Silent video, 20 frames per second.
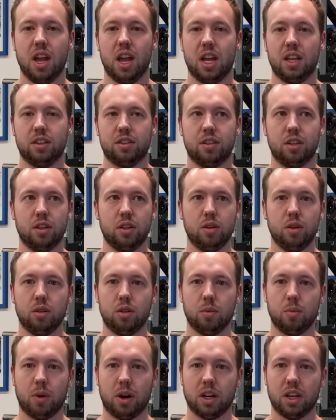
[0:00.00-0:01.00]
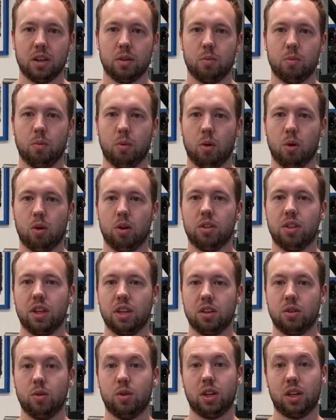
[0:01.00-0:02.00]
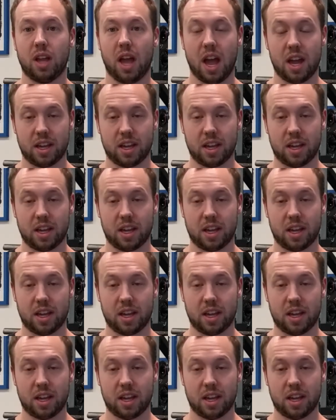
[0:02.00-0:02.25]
And so you do the money more than you